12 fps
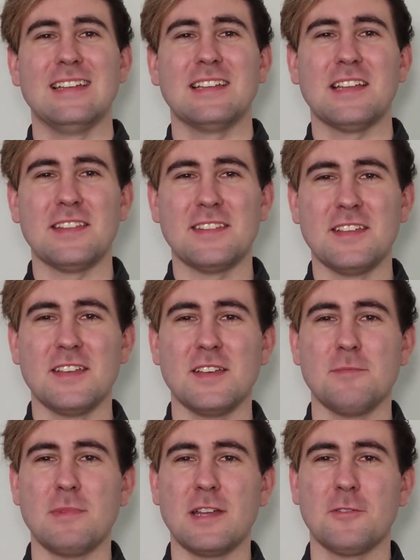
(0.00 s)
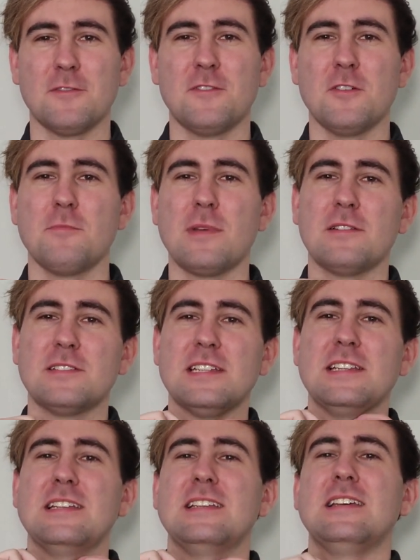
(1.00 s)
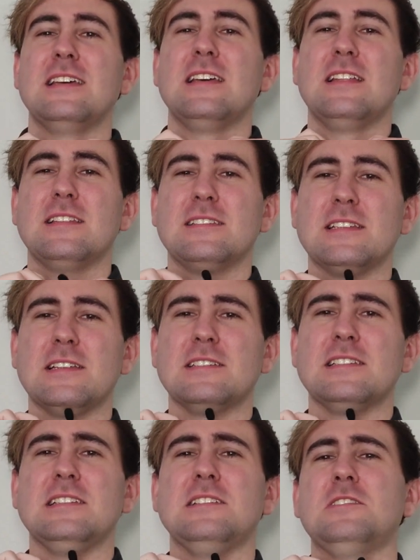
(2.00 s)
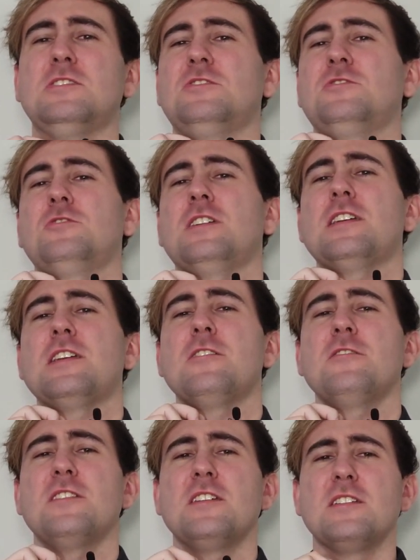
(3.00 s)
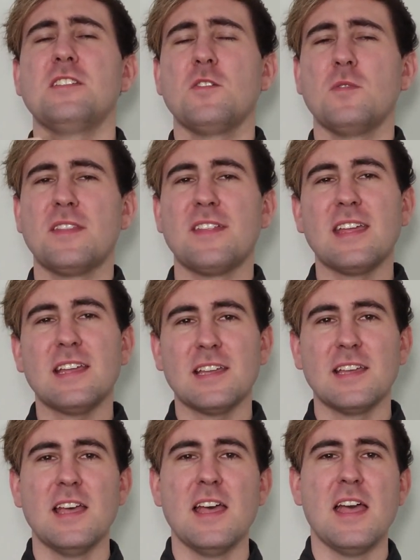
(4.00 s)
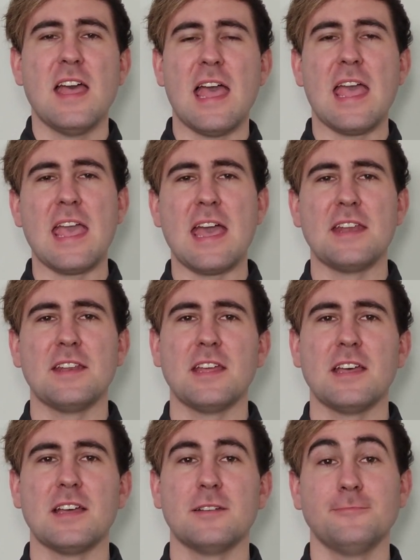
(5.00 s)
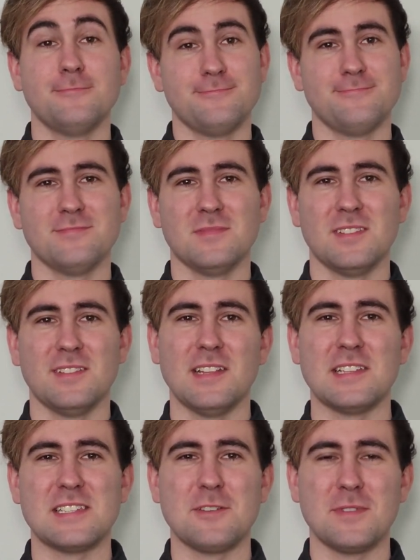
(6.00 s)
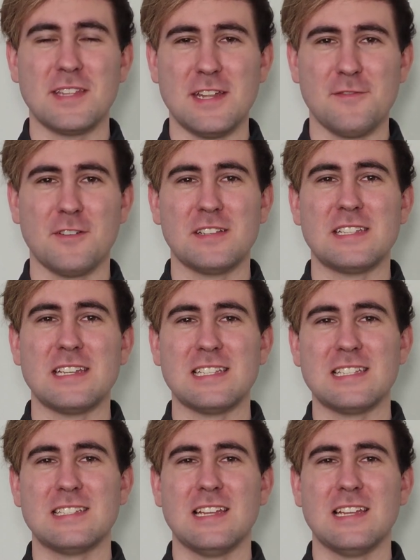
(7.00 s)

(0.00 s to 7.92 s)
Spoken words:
Got the microphone mounted. This thing is a little trickier than you would think. And let's see what the difference is.